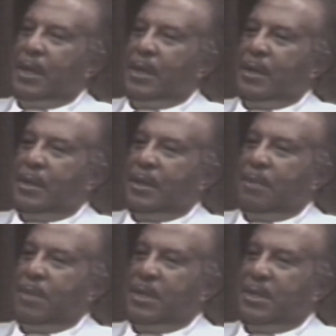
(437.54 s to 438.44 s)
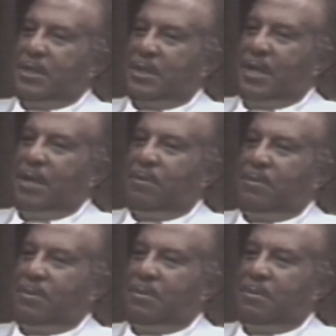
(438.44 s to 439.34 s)
And made this state,
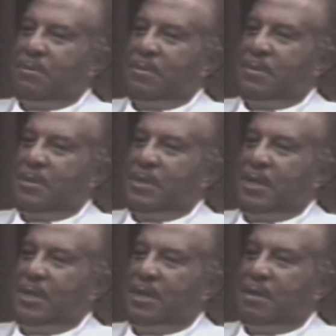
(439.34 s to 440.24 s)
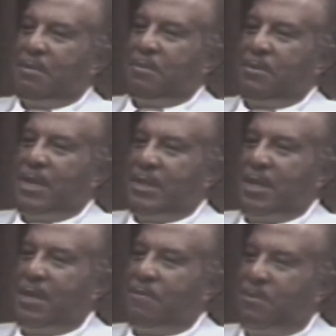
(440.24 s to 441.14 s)
she graduated